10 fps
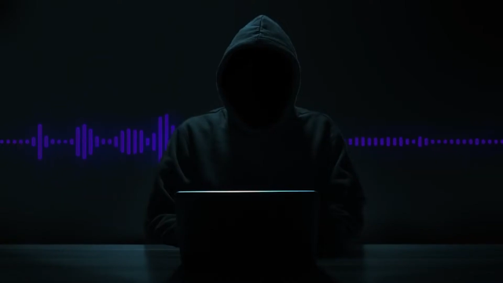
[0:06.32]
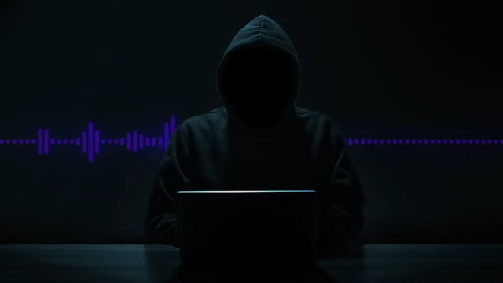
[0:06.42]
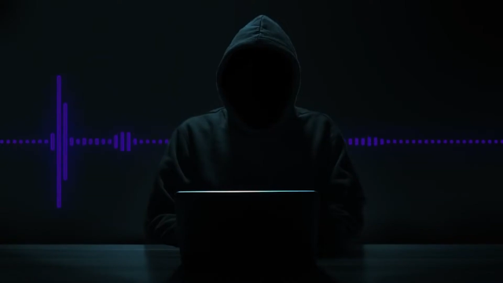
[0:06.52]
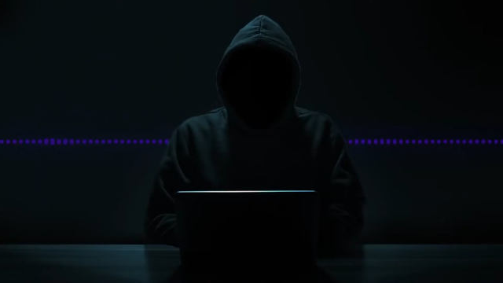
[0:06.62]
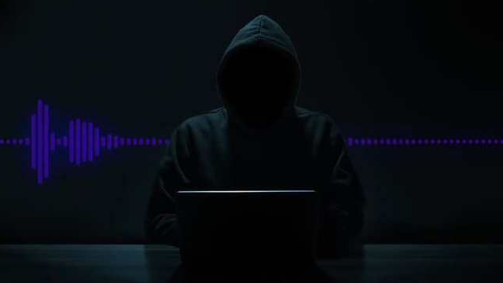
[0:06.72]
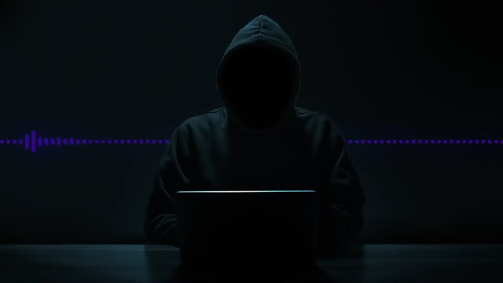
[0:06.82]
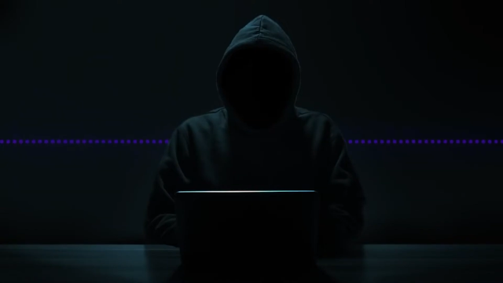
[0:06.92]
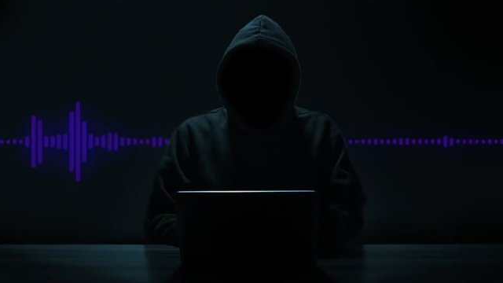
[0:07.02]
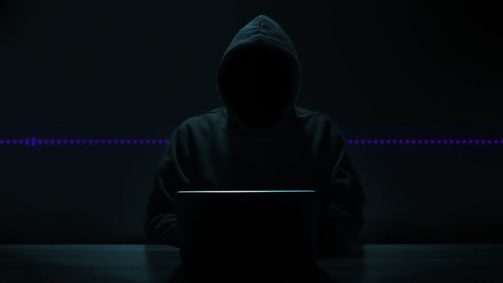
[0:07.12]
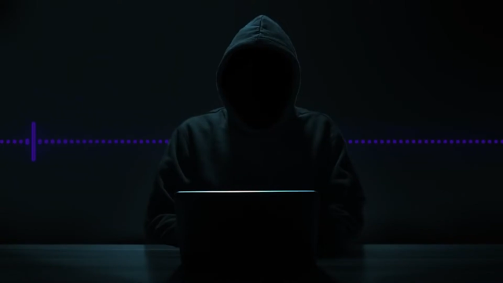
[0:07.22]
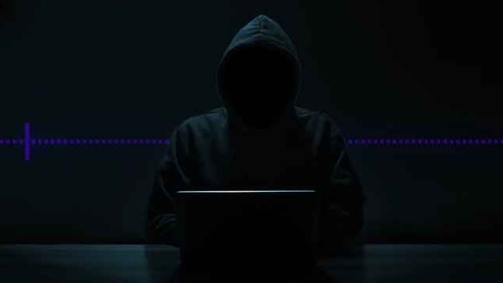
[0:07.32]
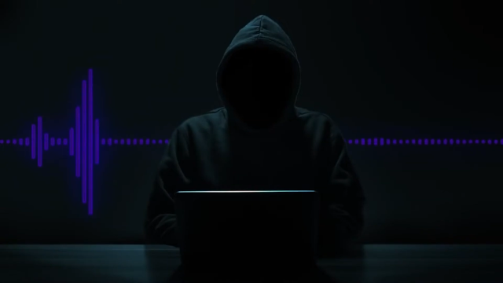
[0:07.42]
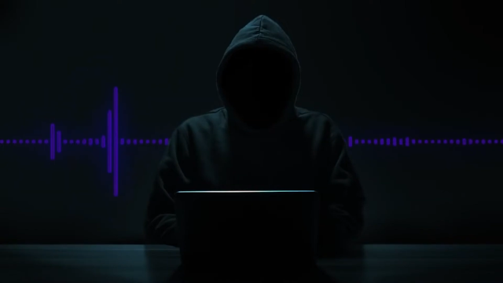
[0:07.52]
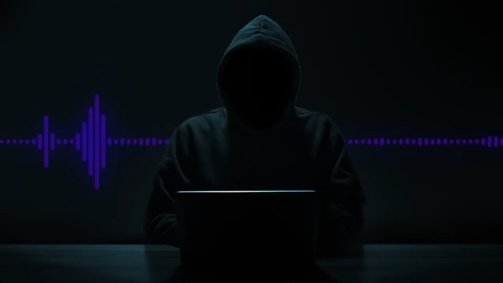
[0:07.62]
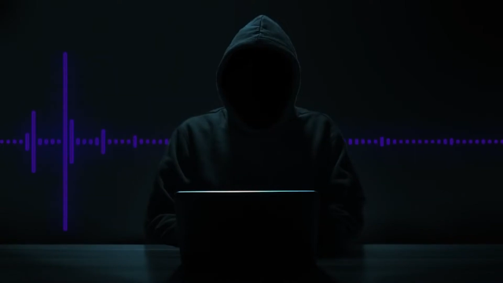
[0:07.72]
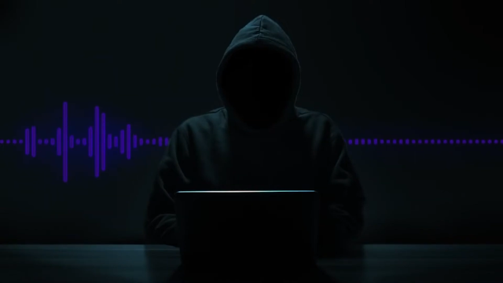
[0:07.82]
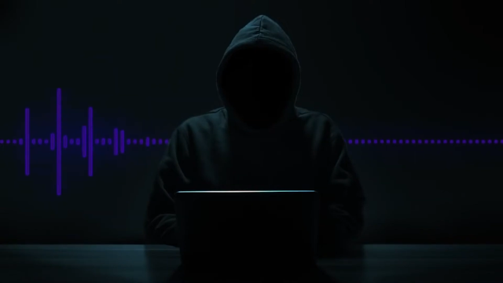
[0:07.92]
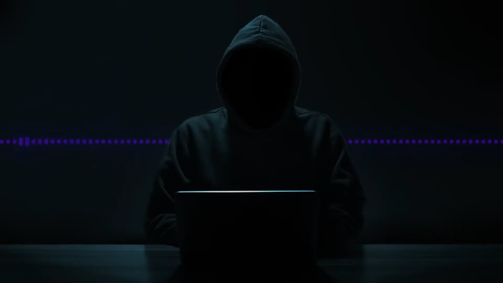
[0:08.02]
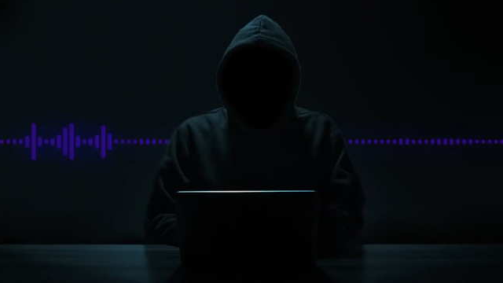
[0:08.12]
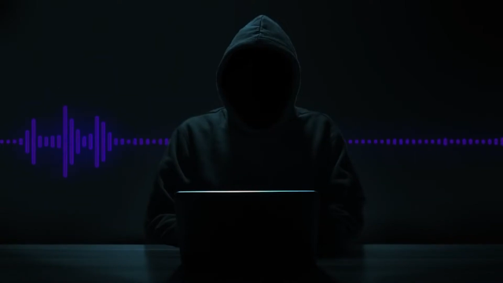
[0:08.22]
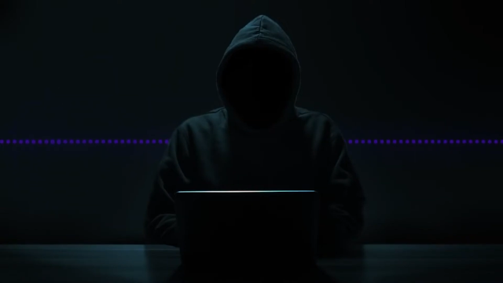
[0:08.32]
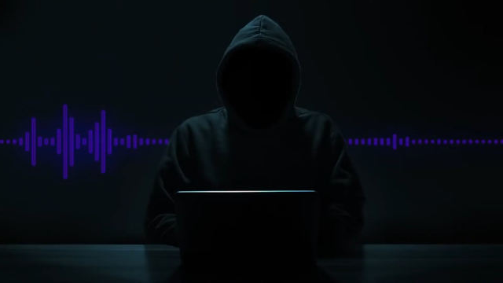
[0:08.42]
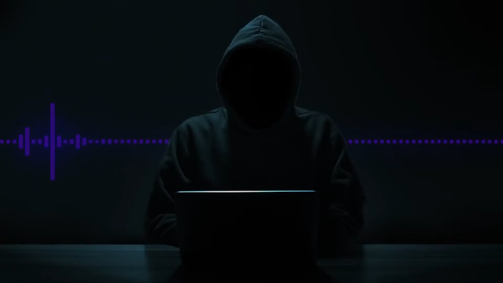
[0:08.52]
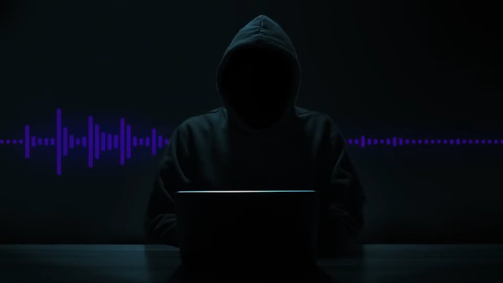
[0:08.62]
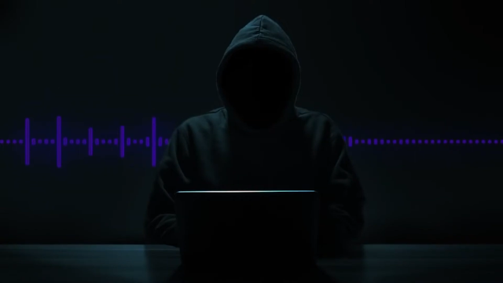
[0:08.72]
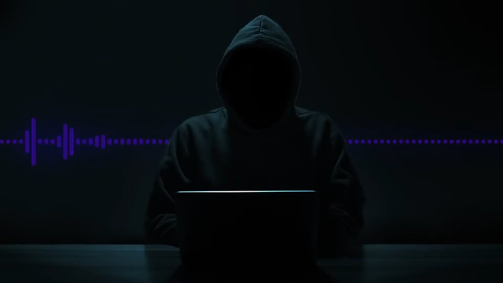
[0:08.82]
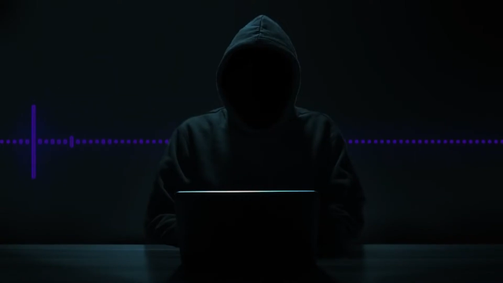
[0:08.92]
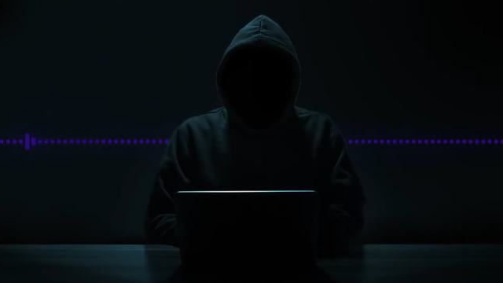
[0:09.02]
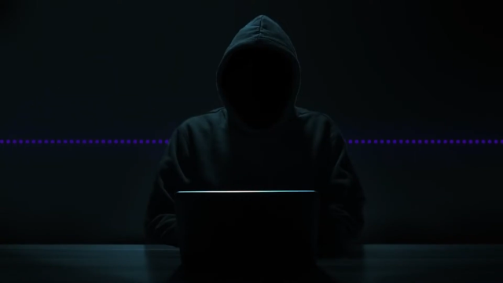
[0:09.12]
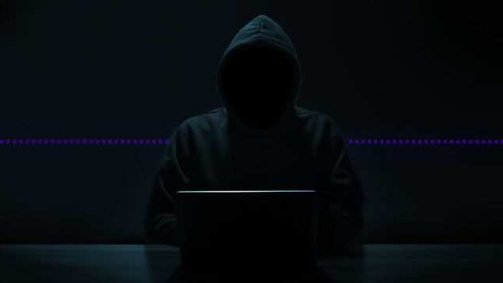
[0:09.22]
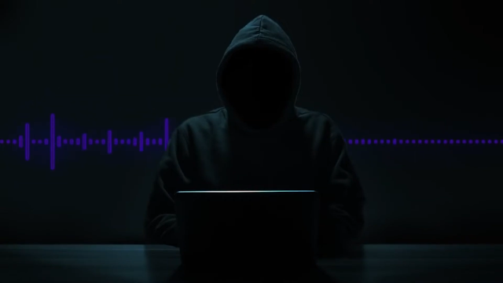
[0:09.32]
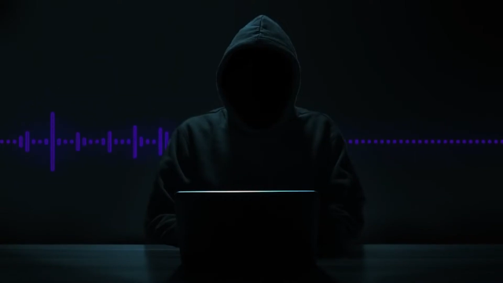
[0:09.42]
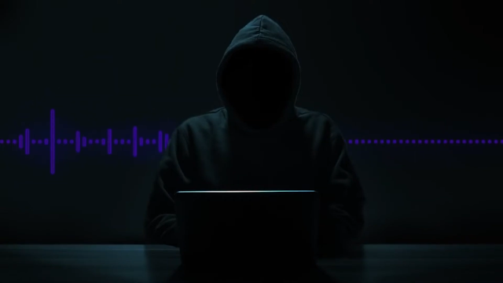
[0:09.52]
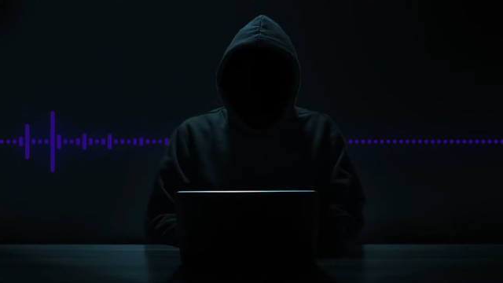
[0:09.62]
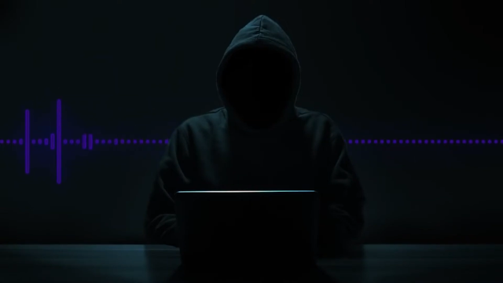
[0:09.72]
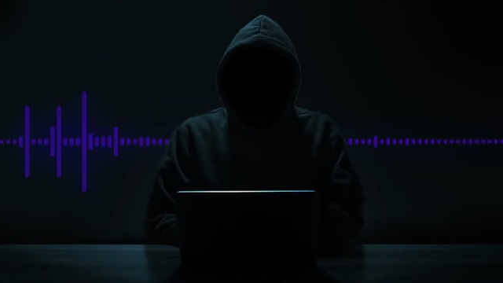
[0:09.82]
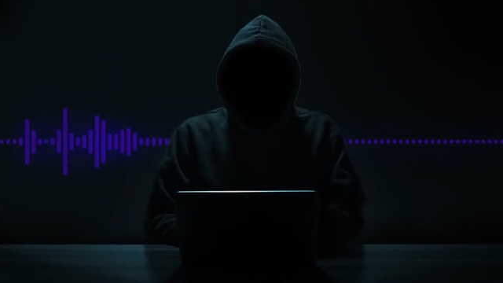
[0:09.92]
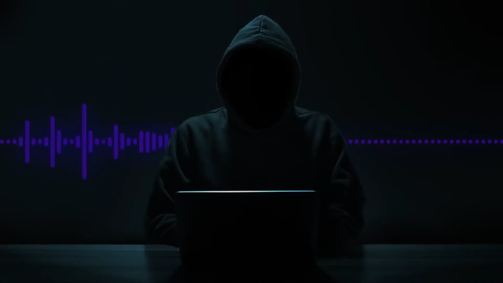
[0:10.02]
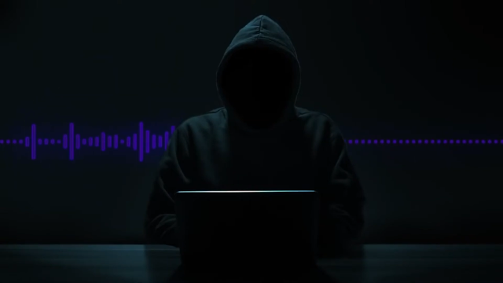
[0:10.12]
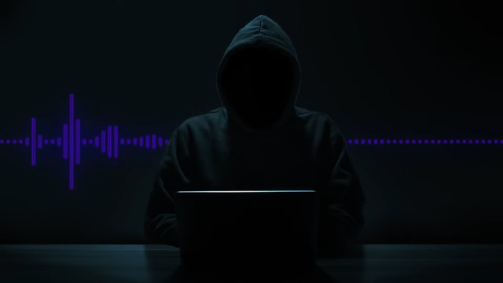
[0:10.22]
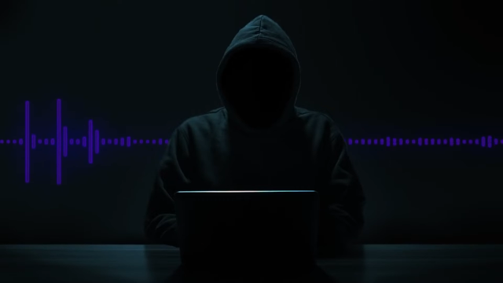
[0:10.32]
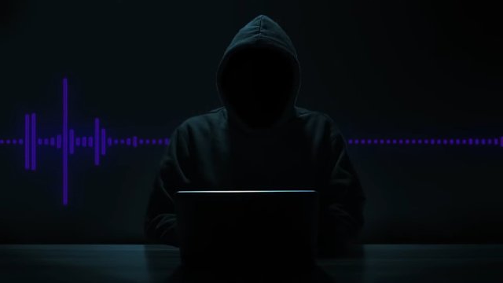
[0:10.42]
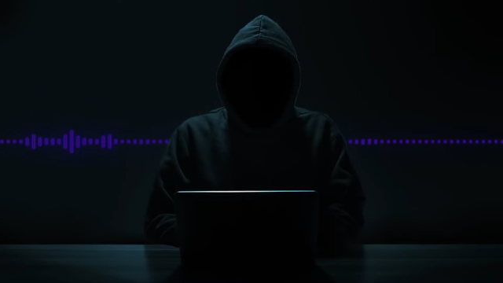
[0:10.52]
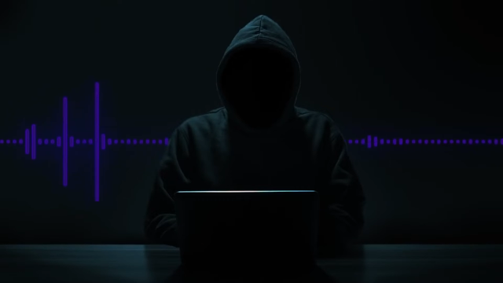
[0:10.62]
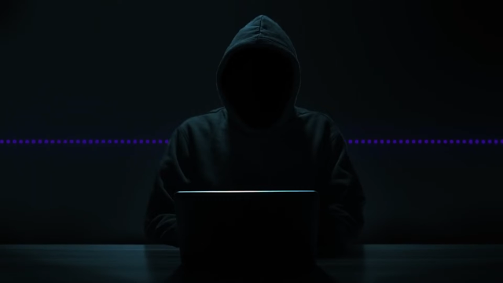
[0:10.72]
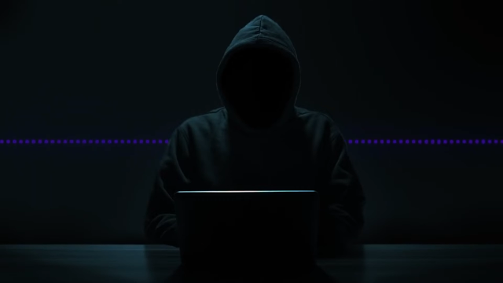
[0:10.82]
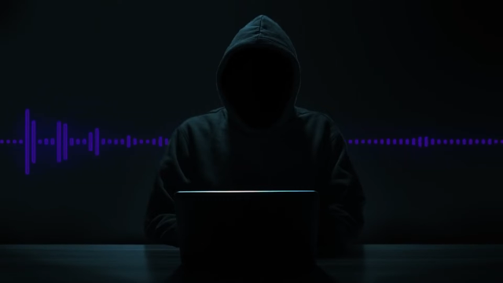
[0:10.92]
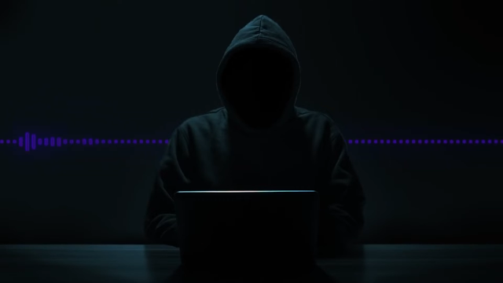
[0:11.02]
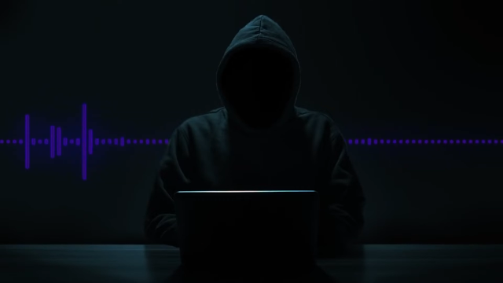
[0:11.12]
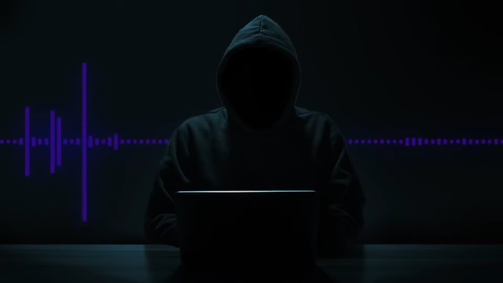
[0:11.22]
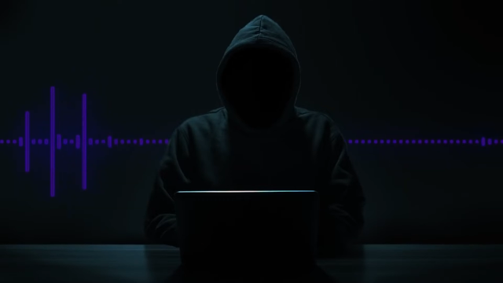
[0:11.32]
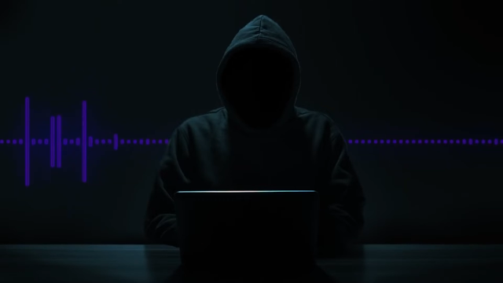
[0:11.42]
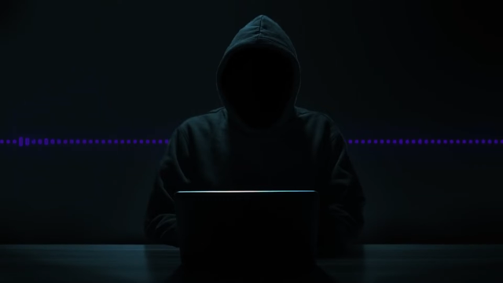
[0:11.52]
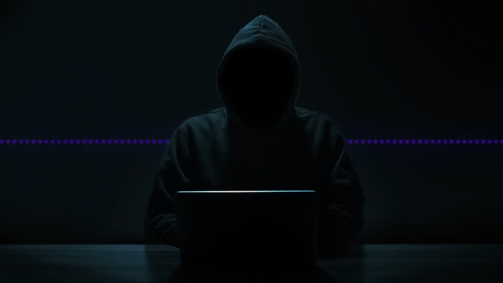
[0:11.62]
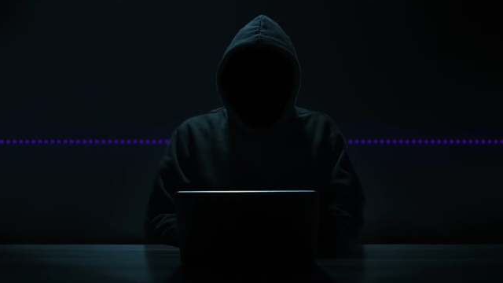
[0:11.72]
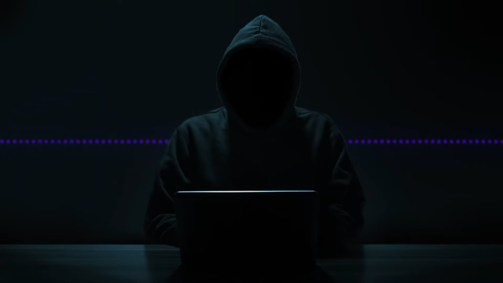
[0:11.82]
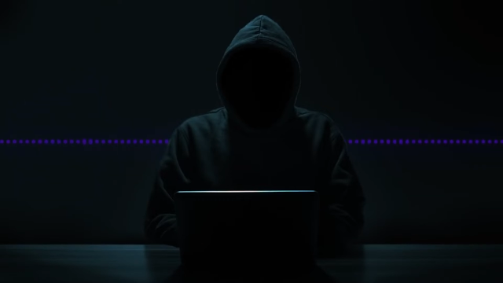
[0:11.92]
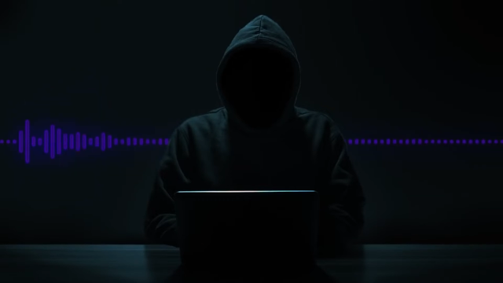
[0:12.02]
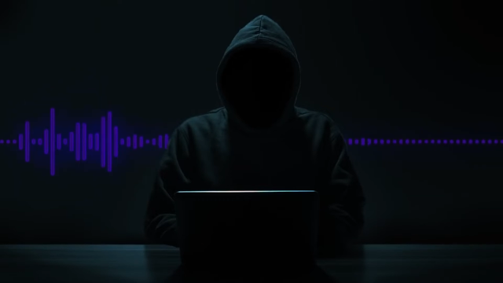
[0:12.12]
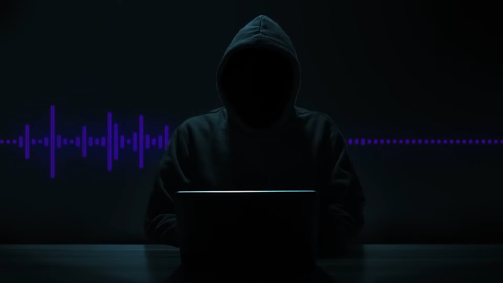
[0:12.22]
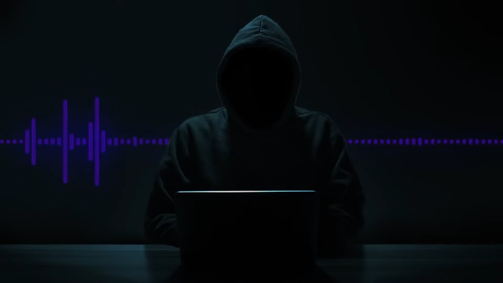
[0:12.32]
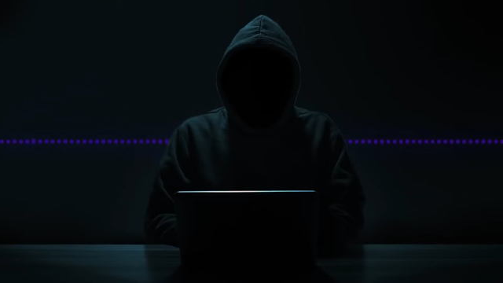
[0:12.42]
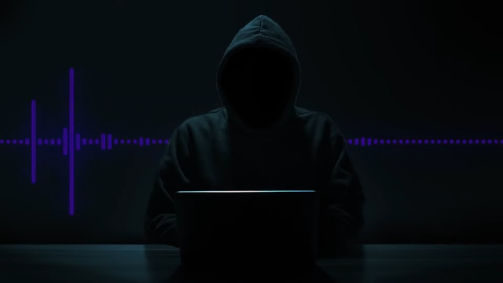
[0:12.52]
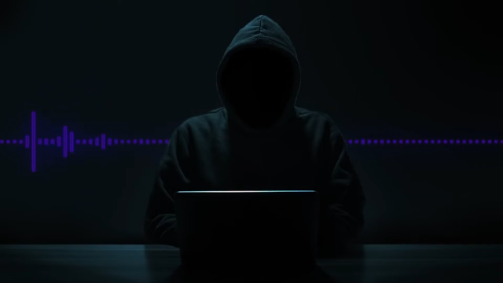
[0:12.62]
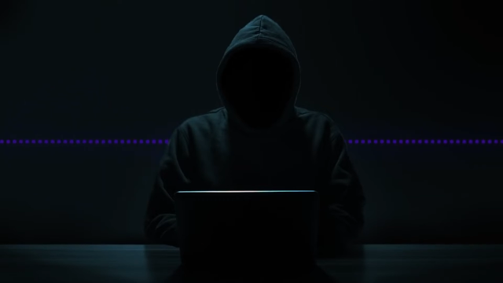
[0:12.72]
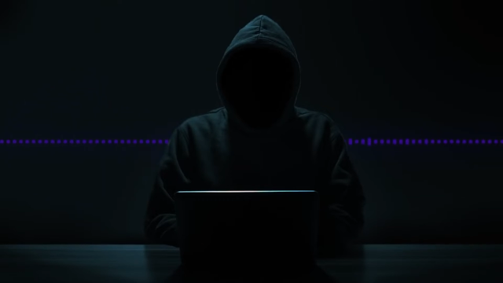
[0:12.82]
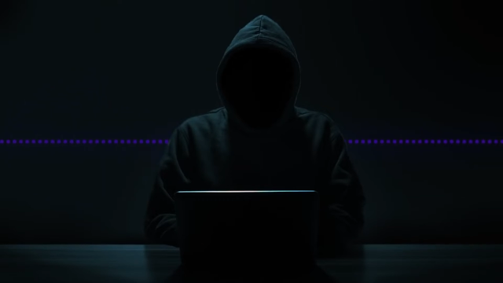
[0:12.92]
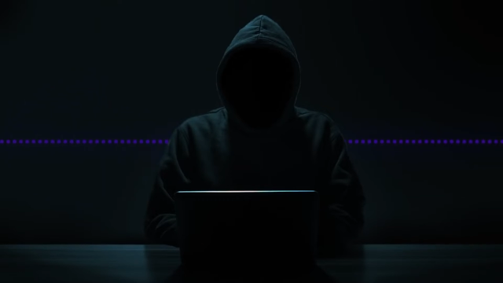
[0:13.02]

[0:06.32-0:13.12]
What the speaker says: Nobody's mouth can be seen.